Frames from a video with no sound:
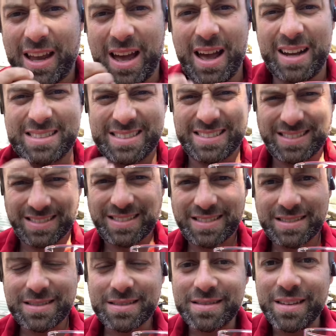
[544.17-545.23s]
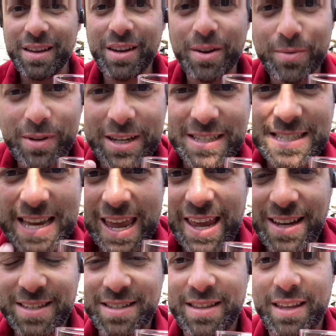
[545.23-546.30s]
a. You can really
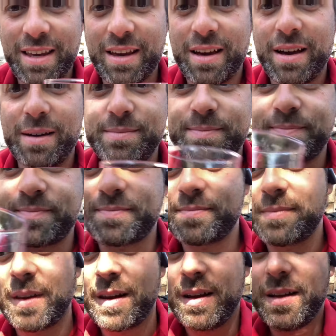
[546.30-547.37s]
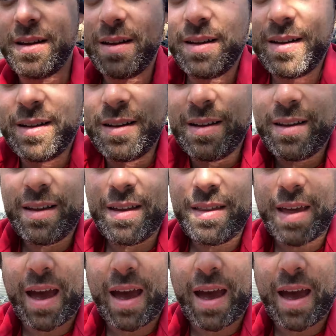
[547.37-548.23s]
taste the um, the